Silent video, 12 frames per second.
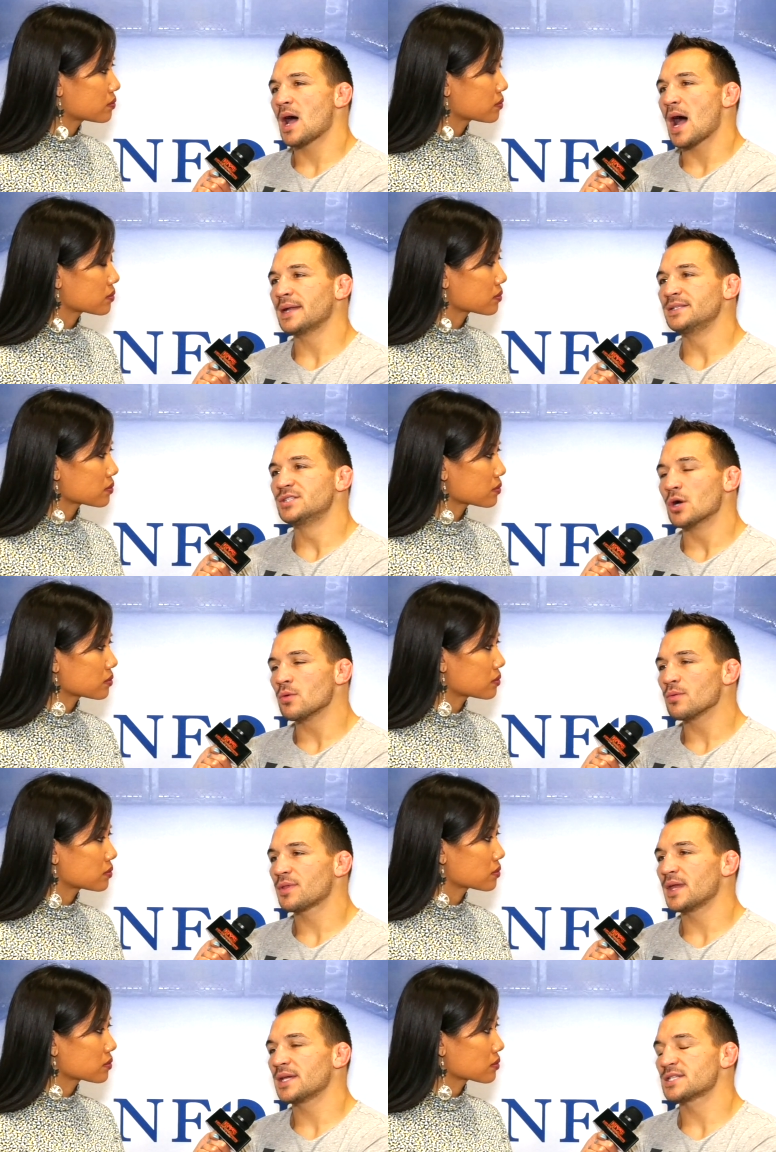Speaker 1: I don't
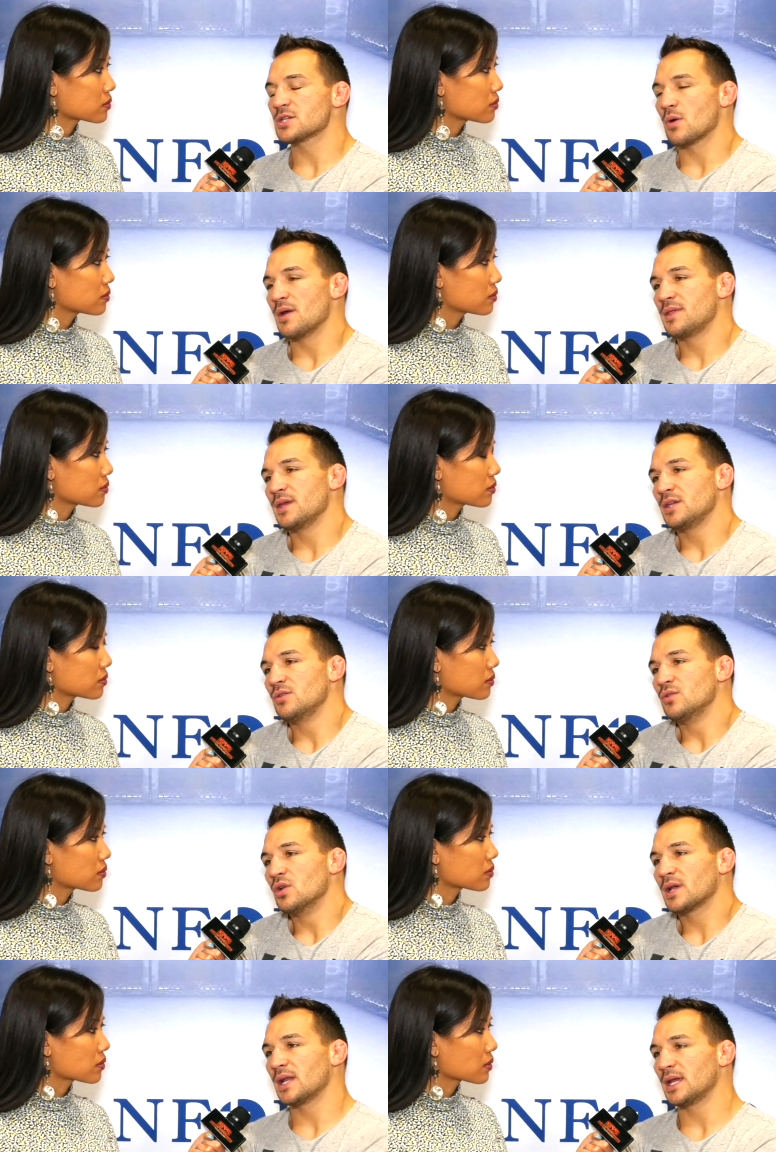think so. I think you
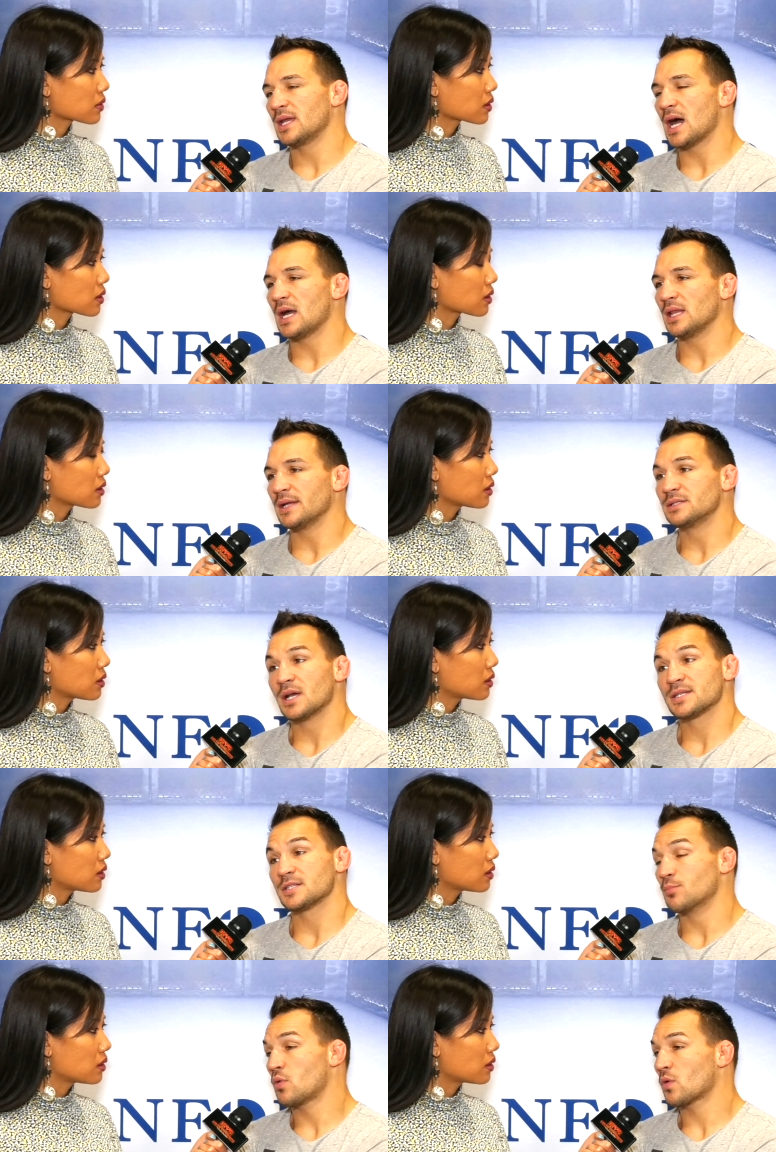look at a guy like
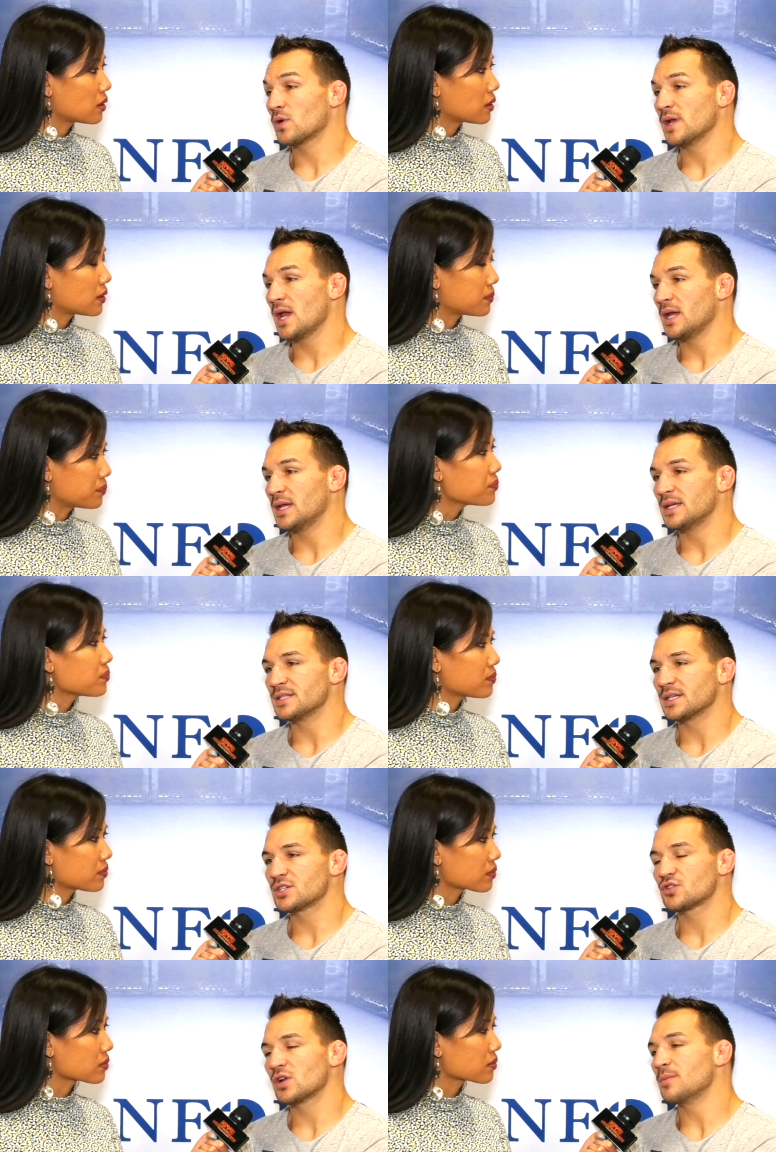Dustin Poirier is
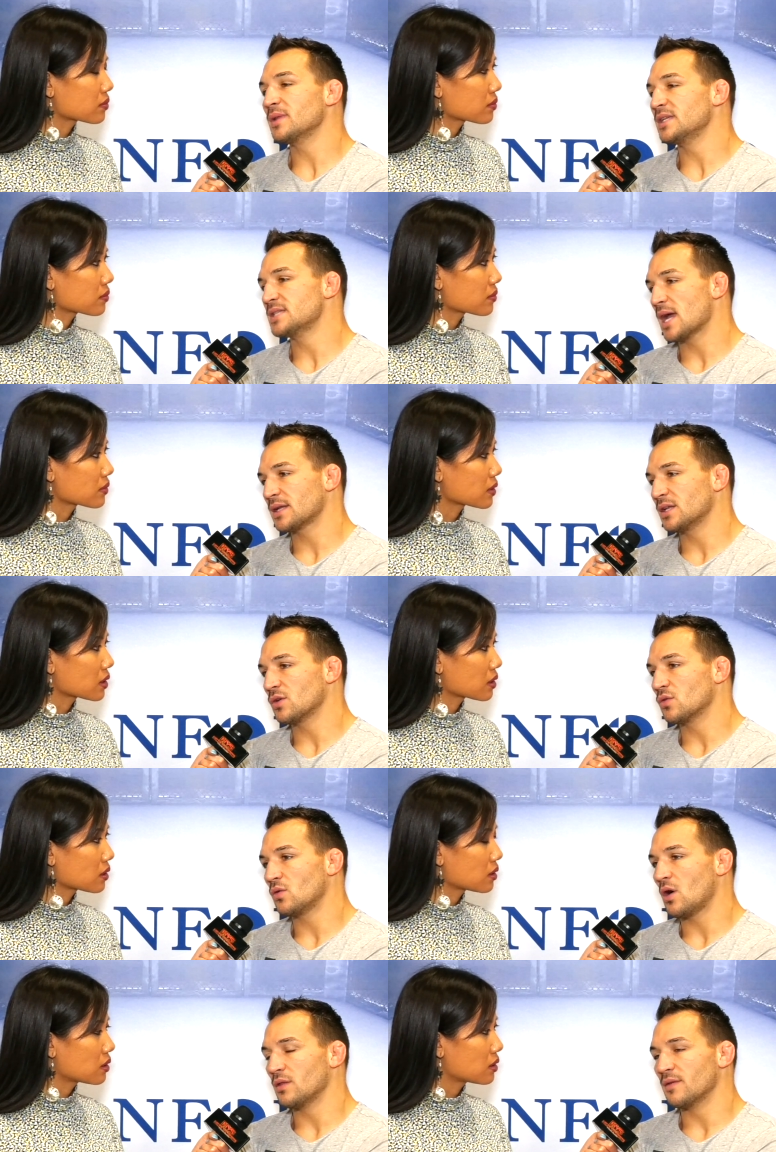extremely
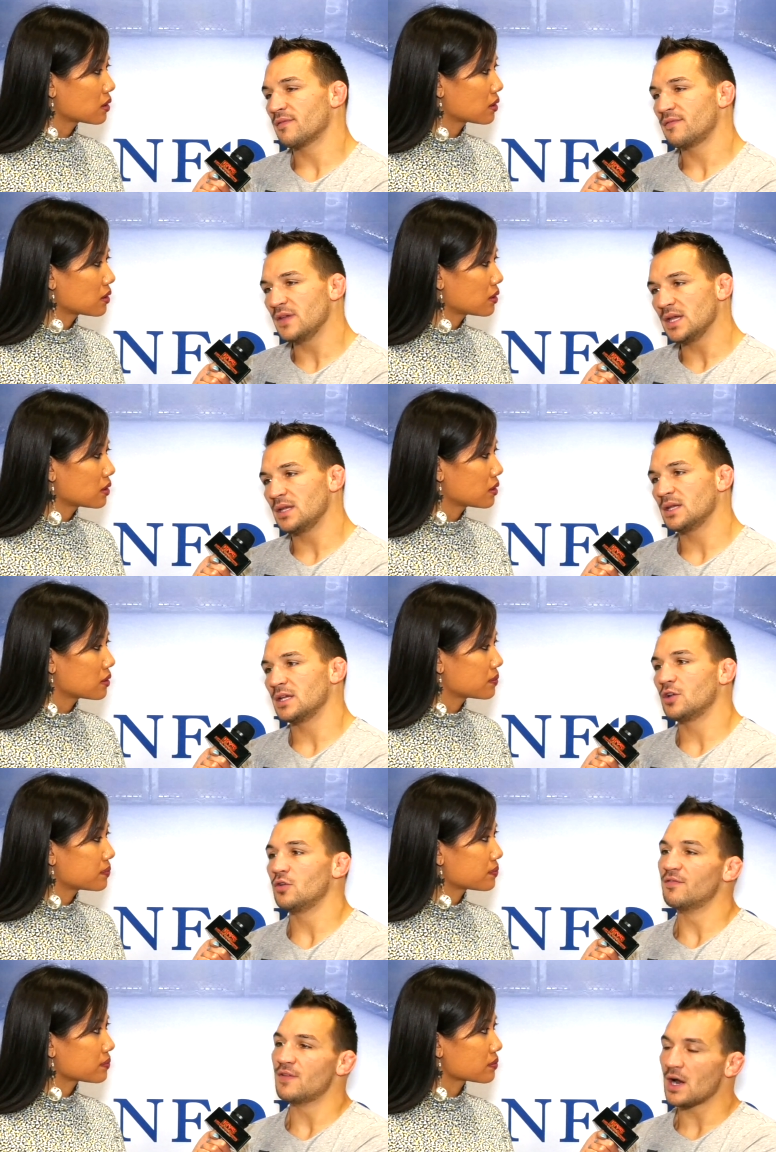technical on the feet,
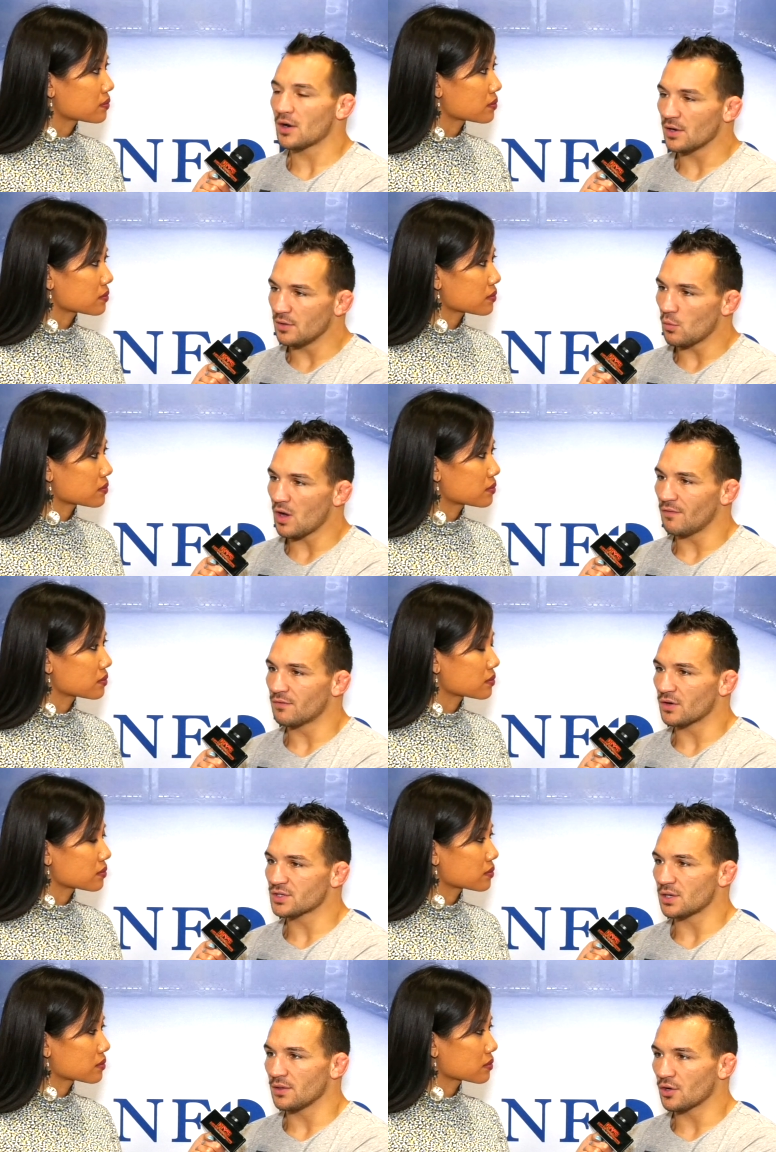very
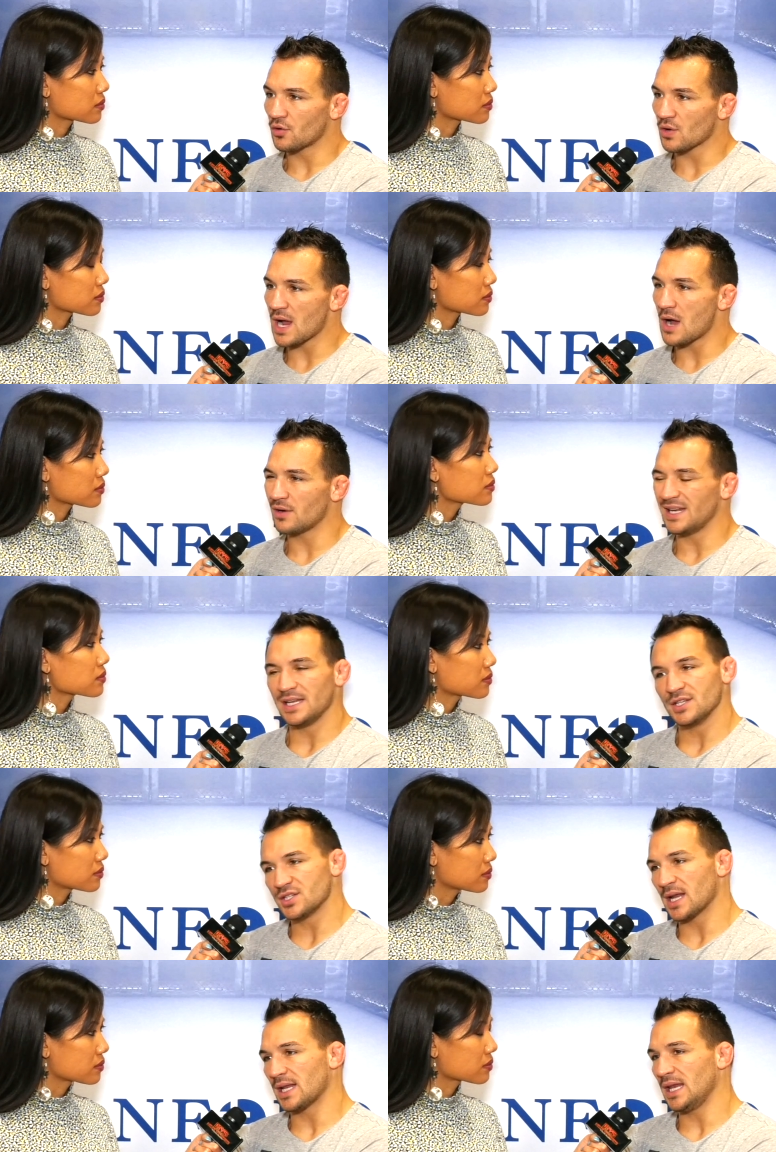well-versed on the ground, and
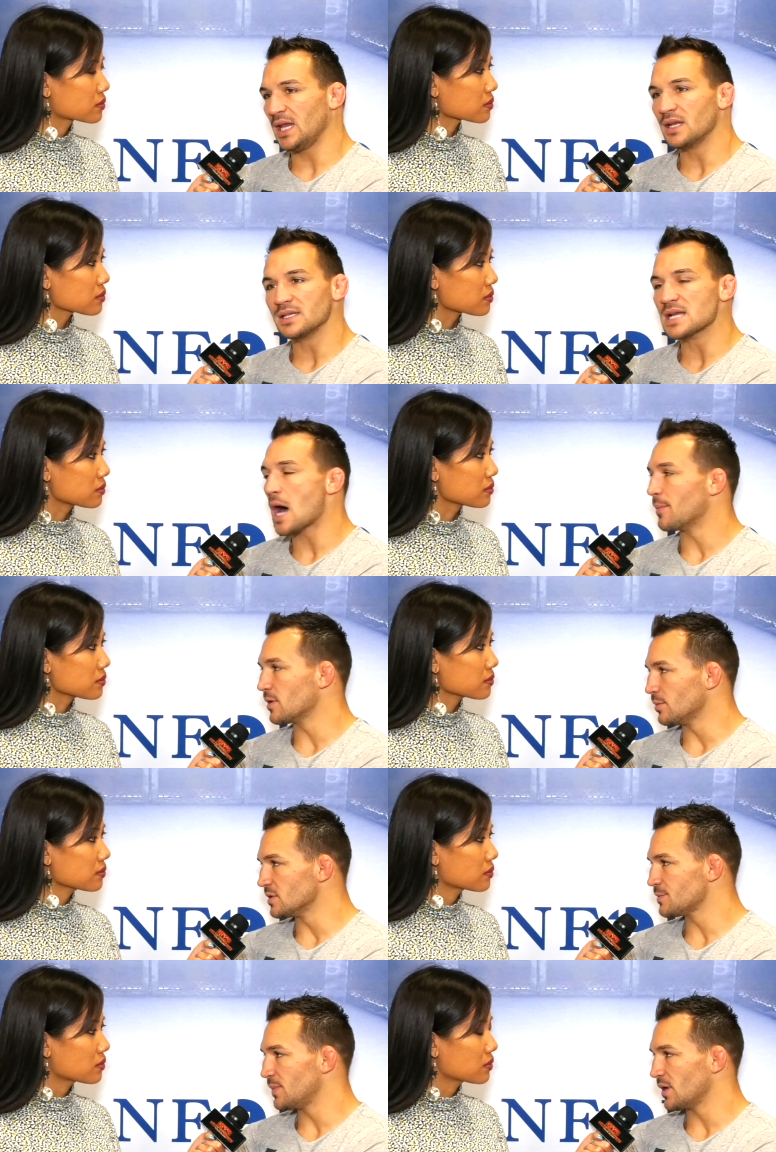he's got an
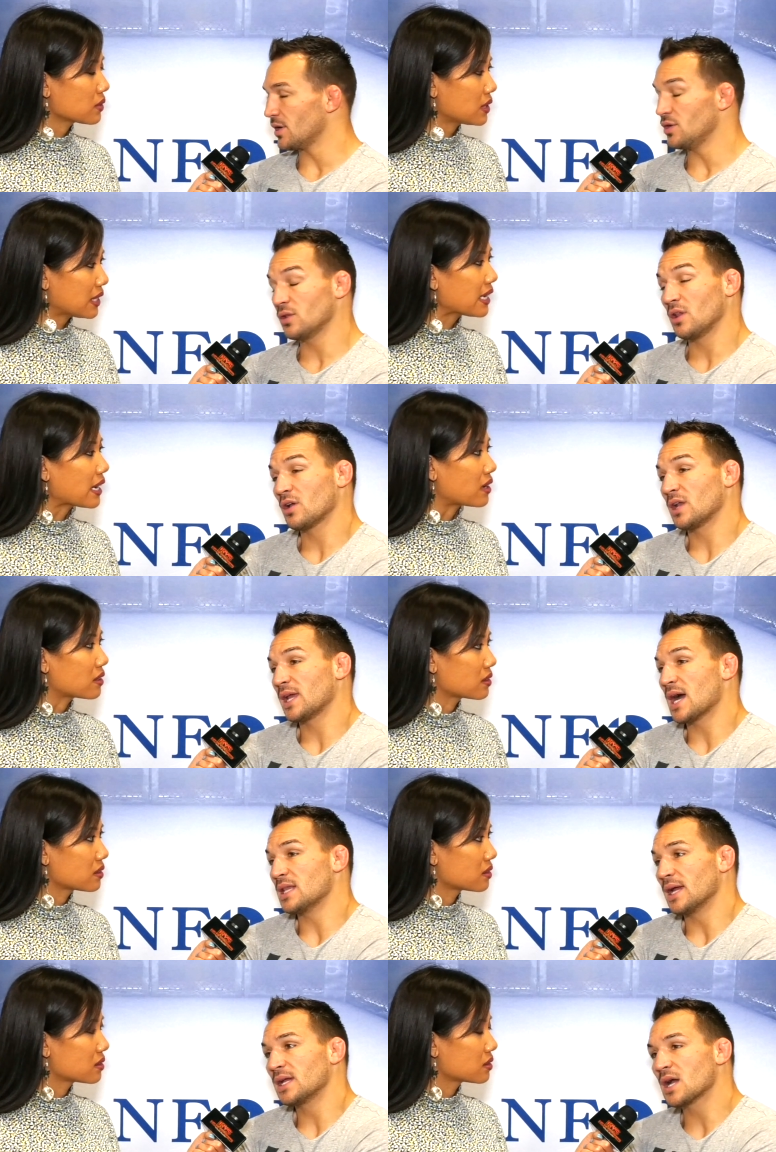indomitable spirit. You look at a guy
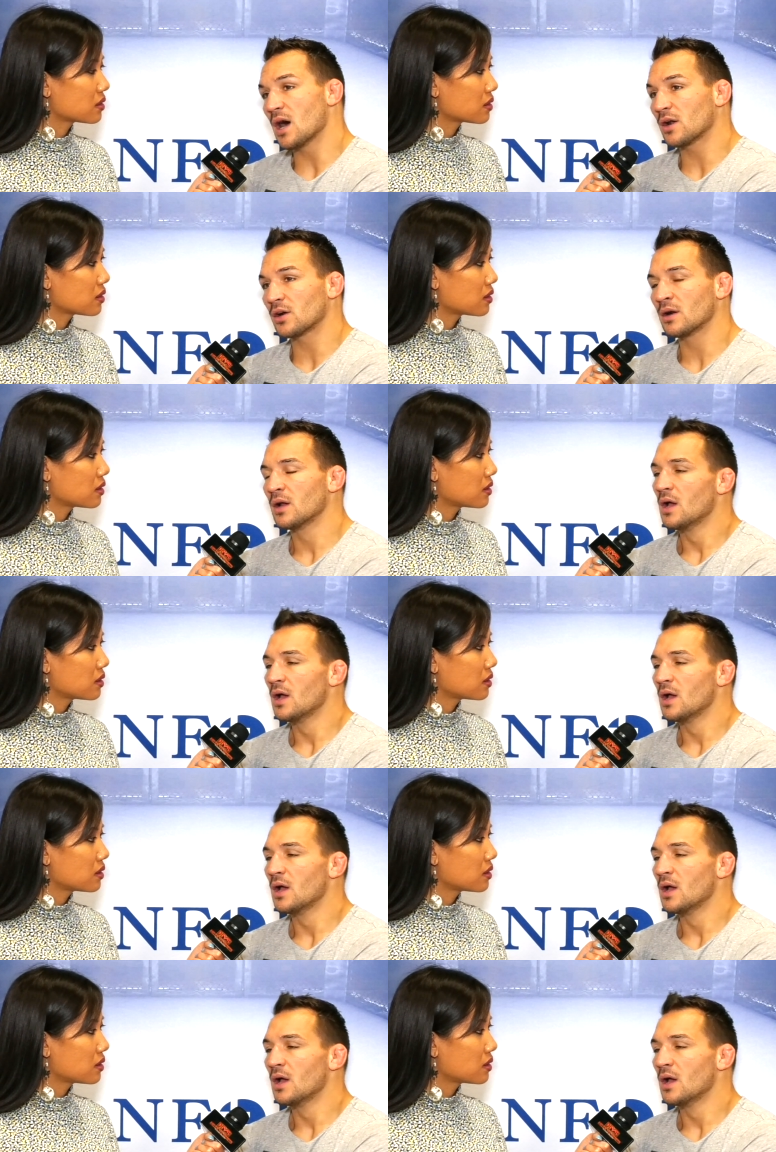like Conor,